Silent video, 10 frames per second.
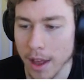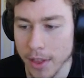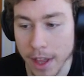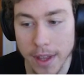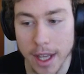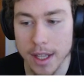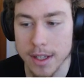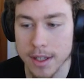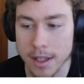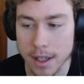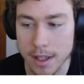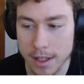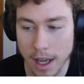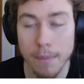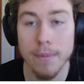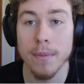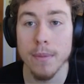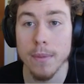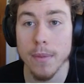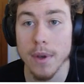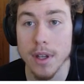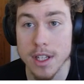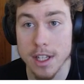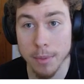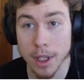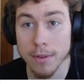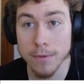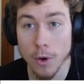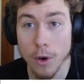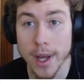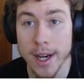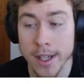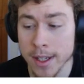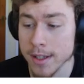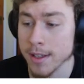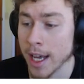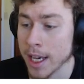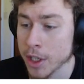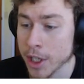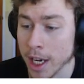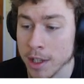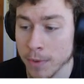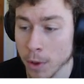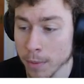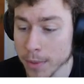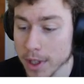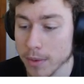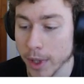Then there's some similar form editors like Shex Forms,